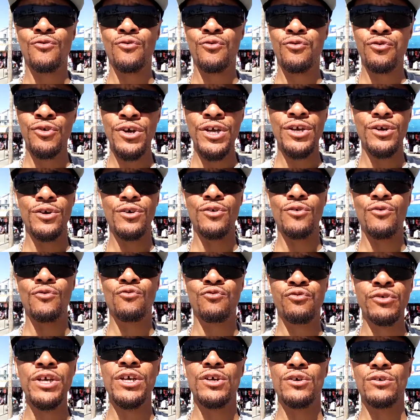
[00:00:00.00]

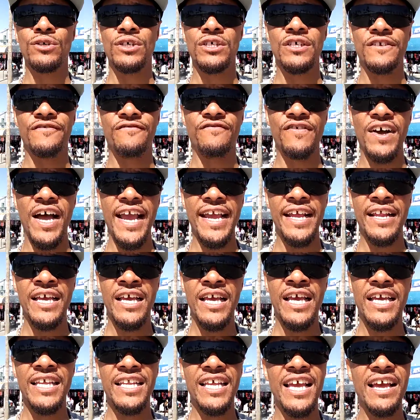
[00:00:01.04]
good fight
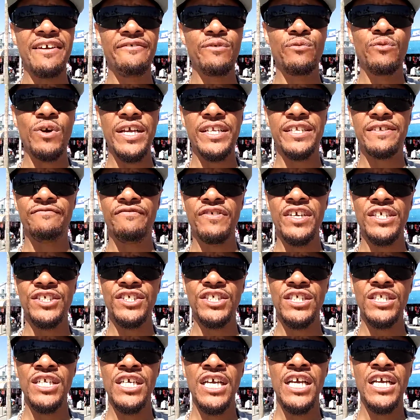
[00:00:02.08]
in the heavyweight
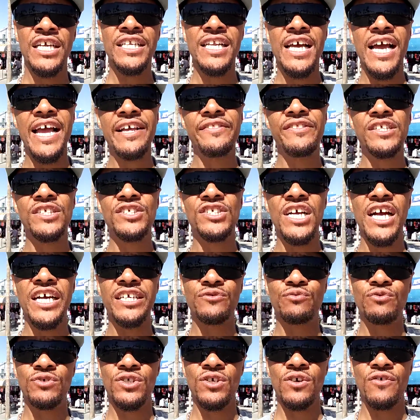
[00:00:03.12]
division. Now Anthony
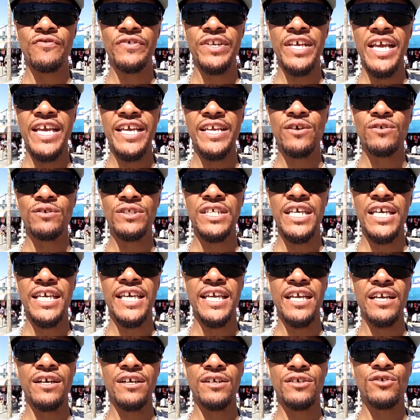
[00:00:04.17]
Joshua's over there. He's going to take
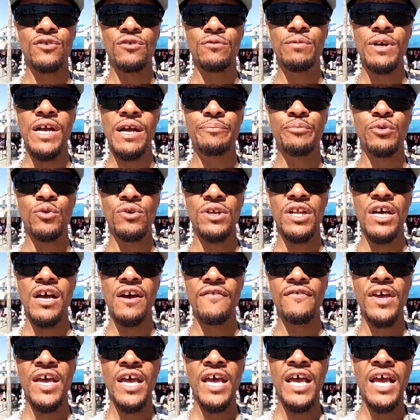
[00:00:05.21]
care of Kubrat
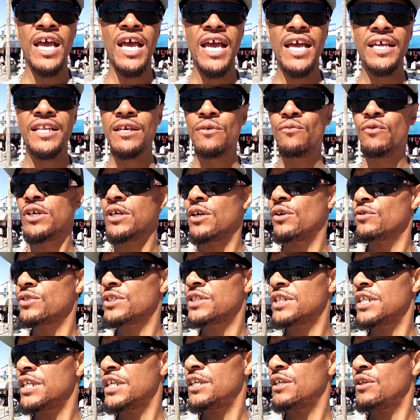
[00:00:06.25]
Pulev. And then we're going
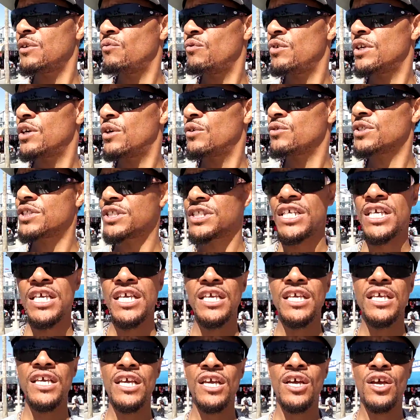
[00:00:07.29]
to see